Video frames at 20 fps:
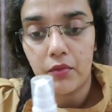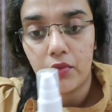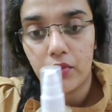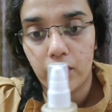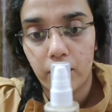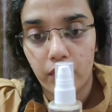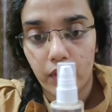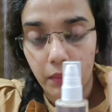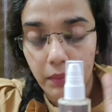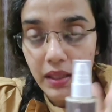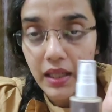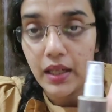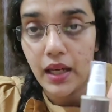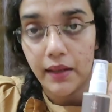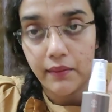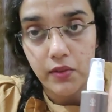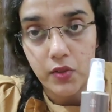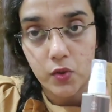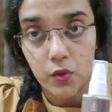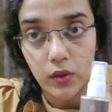For me,
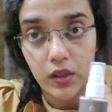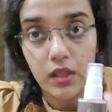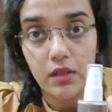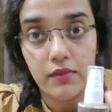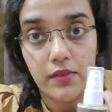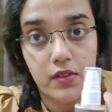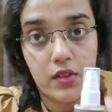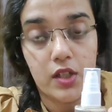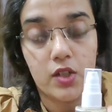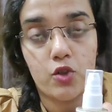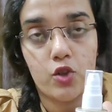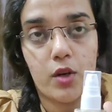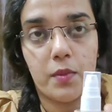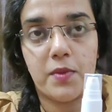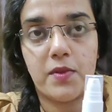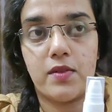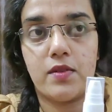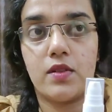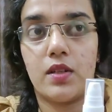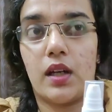I was looking for such
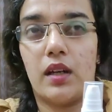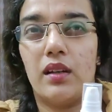options.